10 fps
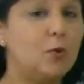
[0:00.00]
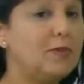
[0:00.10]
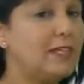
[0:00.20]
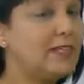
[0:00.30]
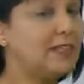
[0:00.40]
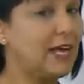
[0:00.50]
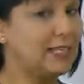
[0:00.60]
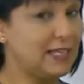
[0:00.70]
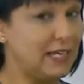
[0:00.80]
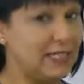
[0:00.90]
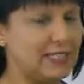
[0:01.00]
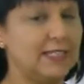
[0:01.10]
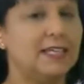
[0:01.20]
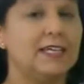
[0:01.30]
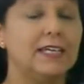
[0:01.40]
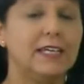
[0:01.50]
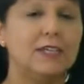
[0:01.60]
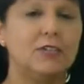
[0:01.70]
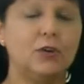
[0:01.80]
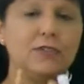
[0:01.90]
Only in that case.
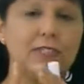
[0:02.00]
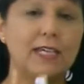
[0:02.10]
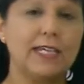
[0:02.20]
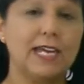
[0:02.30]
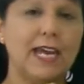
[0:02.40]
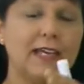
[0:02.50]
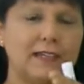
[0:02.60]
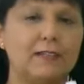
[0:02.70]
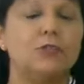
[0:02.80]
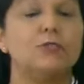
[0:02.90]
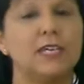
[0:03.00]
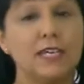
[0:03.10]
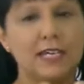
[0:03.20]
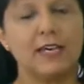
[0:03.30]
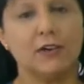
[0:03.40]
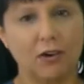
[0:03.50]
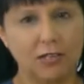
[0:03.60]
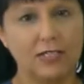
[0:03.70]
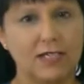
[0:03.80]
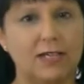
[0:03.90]
You don't say can, you say
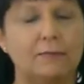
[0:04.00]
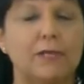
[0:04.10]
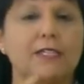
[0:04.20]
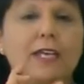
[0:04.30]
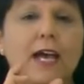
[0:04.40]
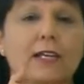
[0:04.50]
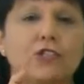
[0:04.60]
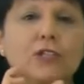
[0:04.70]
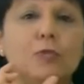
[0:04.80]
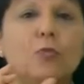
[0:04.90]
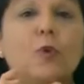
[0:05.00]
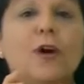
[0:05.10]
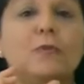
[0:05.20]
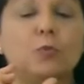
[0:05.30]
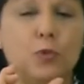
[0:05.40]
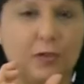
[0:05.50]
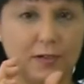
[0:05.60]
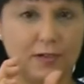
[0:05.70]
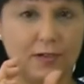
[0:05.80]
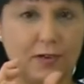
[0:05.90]
cannot, but it's actually one word.
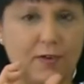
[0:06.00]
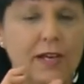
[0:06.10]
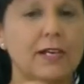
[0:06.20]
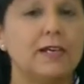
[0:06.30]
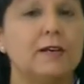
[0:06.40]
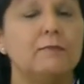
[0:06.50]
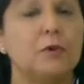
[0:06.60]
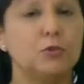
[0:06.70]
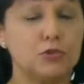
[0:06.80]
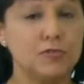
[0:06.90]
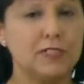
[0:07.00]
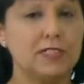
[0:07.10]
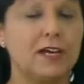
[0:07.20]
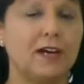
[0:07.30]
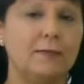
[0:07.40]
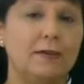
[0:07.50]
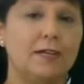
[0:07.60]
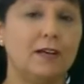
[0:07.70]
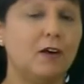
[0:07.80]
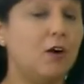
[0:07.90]
All right? Most of the time,
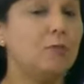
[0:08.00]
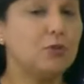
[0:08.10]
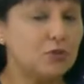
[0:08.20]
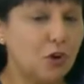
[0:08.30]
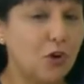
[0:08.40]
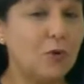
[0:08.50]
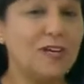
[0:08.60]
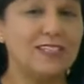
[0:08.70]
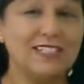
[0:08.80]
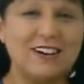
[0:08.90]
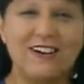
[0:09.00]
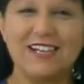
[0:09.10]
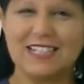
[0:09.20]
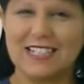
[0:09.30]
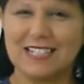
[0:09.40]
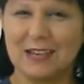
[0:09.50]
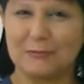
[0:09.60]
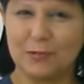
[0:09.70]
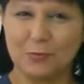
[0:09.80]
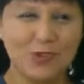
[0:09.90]
almost always, not is a
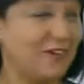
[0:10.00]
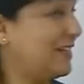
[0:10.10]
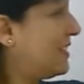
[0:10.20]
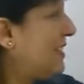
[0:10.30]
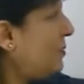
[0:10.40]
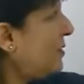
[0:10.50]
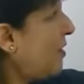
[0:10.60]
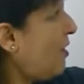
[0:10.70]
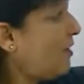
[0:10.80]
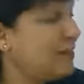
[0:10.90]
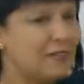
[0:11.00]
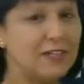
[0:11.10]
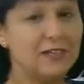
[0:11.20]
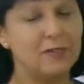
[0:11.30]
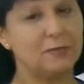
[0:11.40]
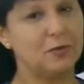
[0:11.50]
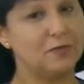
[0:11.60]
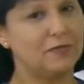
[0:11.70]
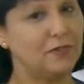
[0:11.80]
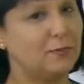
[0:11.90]
separate word with all of the other modal
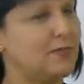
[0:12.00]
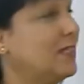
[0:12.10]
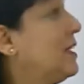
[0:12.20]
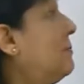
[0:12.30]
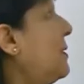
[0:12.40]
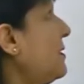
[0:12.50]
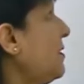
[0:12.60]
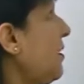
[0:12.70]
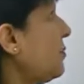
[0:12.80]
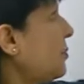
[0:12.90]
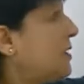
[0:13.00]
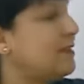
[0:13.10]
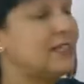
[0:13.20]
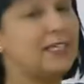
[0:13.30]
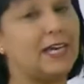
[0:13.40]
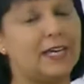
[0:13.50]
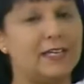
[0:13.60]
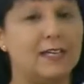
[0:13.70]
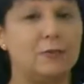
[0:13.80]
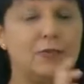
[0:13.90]
verbs, but not with can.
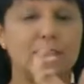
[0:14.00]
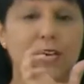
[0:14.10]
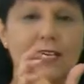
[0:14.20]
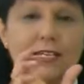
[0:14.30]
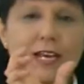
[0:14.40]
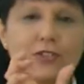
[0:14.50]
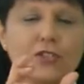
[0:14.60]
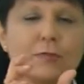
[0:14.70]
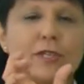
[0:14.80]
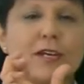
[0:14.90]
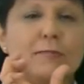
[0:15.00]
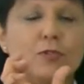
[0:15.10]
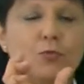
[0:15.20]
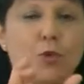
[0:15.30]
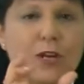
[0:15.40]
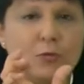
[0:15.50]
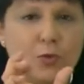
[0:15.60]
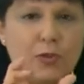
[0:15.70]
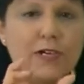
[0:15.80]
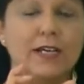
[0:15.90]
With can it actually becomes one
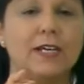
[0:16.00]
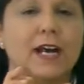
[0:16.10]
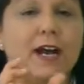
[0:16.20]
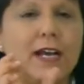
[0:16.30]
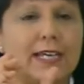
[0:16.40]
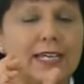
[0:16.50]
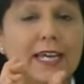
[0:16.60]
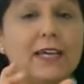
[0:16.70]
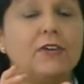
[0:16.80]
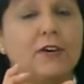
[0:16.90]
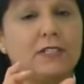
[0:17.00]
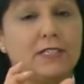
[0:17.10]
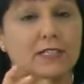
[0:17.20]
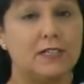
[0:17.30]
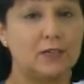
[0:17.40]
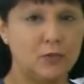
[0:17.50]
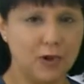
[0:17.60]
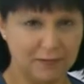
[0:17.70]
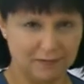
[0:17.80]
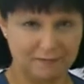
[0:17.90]
word. I cannot
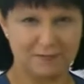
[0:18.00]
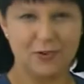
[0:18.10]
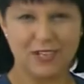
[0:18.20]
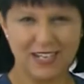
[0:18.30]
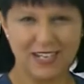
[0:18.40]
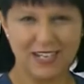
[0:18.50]
arrive. Okay.